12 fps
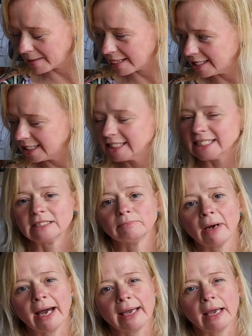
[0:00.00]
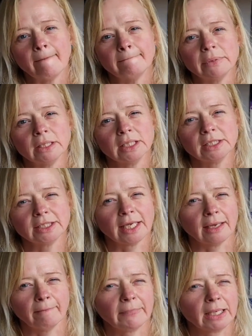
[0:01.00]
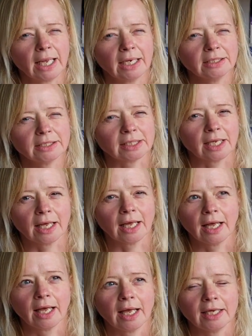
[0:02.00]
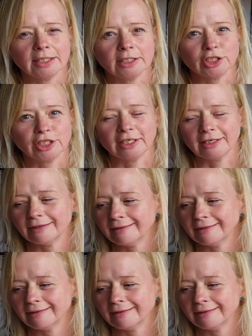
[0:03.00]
This is my birthday bonanza edition.